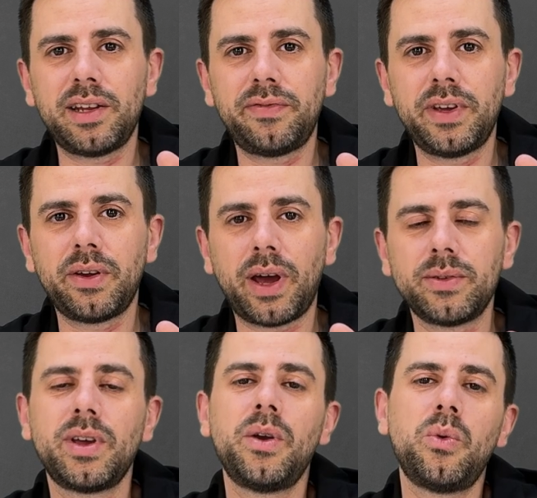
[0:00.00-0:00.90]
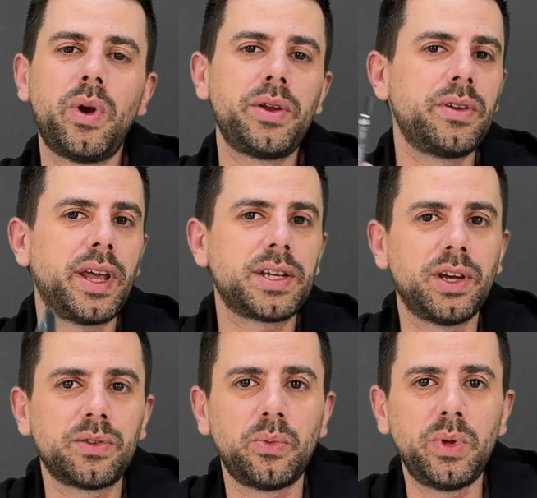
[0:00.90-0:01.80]
figure out where your next
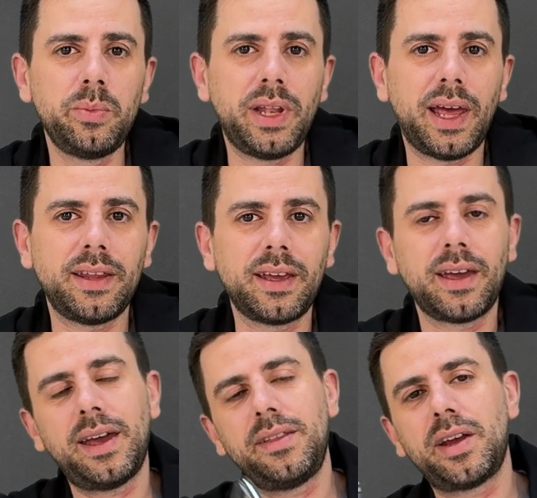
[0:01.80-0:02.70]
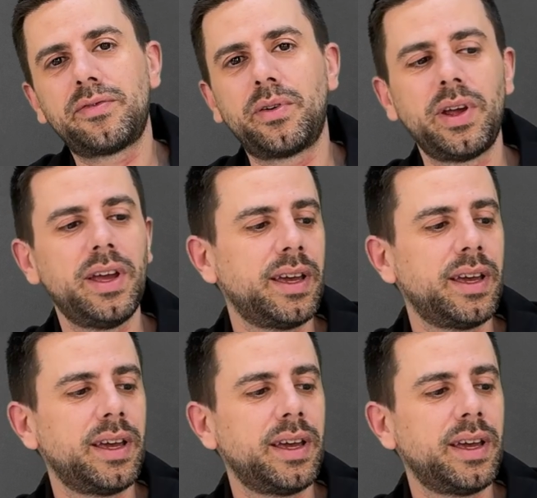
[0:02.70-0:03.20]
shot will be landing and therefore